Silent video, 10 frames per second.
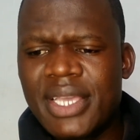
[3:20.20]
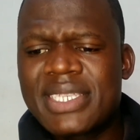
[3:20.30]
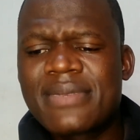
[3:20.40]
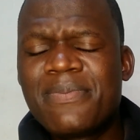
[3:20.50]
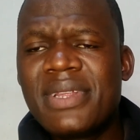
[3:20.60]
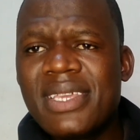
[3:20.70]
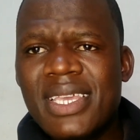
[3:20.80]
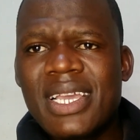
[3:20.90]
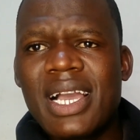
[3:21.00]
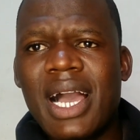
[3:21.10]
is
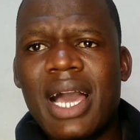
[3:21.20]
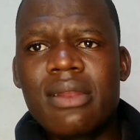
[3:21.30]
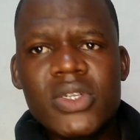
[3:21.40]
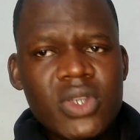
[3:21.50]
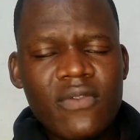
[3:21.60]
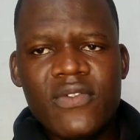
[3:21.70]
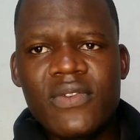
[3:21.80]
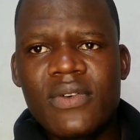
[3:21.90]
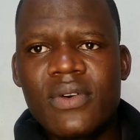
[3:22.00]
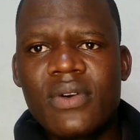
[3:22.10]
bringing a lot of
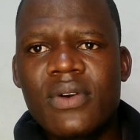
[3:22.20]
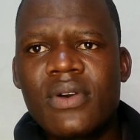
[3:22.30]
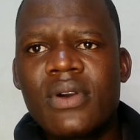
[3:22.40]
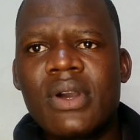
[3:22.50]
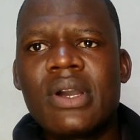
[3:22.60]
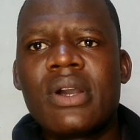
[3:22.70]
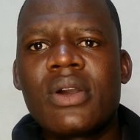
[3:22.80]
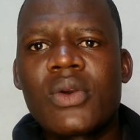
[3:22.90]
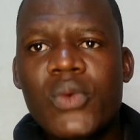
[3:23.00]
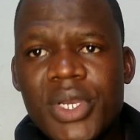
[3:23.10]

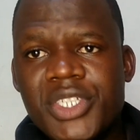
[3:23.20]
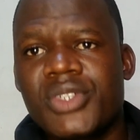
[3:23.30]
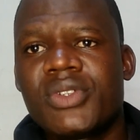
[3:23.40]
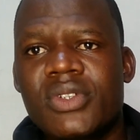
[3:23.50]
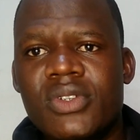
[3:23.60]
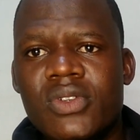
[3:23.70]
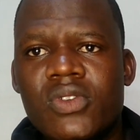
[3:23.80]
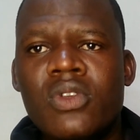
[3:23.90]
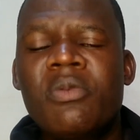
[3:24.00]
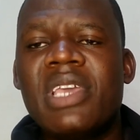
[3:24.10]
question
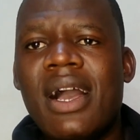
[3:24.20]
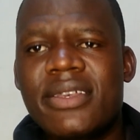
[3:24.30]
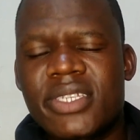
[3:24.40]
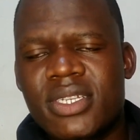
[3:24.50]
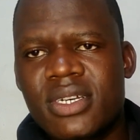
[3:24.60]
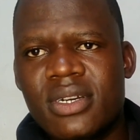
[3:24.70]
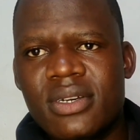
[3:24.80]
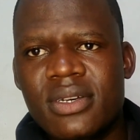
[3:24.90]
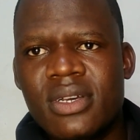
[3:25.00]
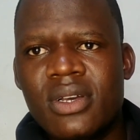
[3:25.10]
to be asked
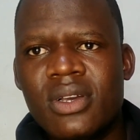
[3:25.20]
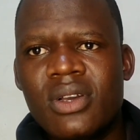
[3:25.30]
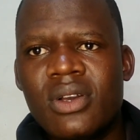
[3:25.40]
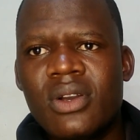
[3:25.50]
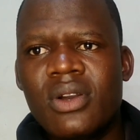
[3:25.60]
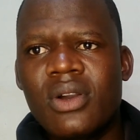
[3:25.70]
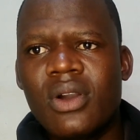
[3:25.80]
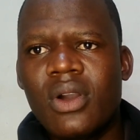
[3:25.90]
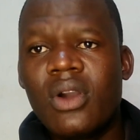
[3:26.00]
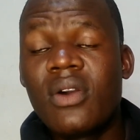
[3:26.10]

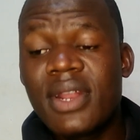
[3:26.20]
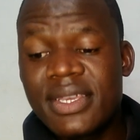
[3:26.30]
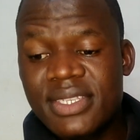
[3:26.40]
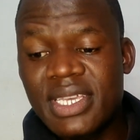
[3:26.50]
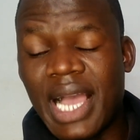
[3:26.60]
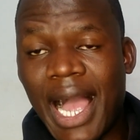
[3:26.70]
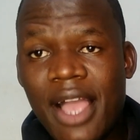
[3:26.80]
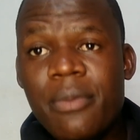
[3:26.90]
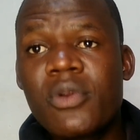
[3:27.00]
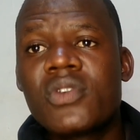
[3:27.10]
or raising
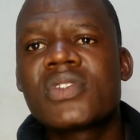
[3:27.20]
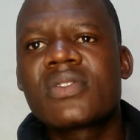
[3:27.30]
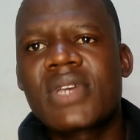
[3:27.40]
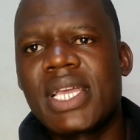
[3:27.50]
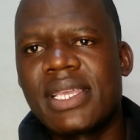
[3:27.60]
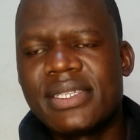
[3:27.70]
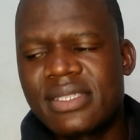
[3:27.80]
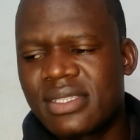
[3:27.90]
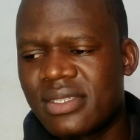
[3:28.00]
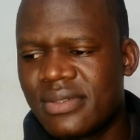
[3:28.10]
eyebrows to
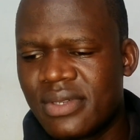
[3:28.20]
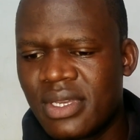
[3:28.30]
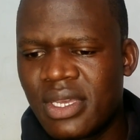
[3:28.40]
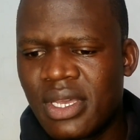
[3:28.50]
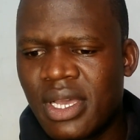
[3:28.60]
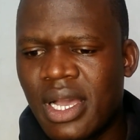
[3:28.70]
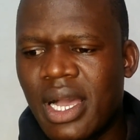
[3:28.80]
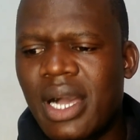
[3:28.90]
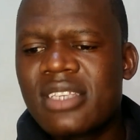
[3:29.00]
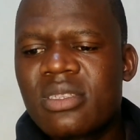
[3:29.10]
Kenyans.
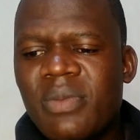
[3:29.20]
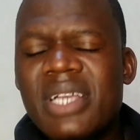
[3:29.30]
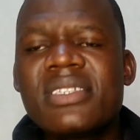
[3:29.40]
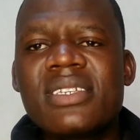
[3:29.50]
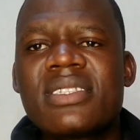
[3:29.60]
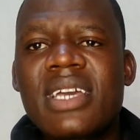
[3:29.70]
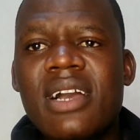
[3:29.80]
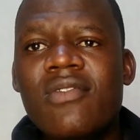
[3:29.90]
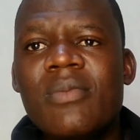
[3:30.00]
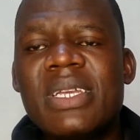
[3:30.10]
As much as the
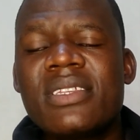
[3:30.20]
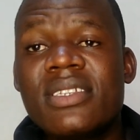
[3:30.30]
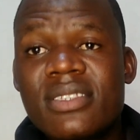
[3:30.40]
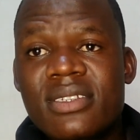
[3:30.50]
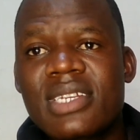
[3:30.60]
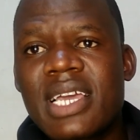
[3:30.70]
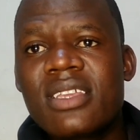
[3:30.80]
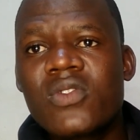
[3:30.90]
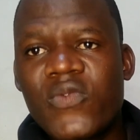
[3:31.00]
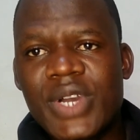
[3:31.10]
government is
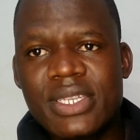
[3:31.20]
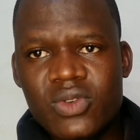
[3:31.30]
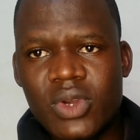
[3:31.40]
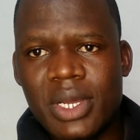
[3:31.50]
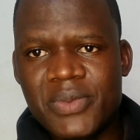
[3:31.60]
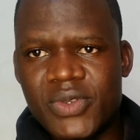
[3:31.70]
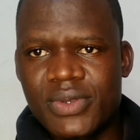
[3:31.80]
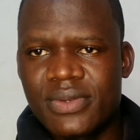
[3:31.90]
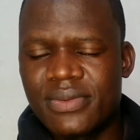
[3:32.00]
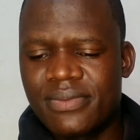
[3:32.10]
trying to fight
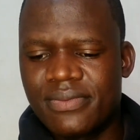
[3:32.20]
corruption,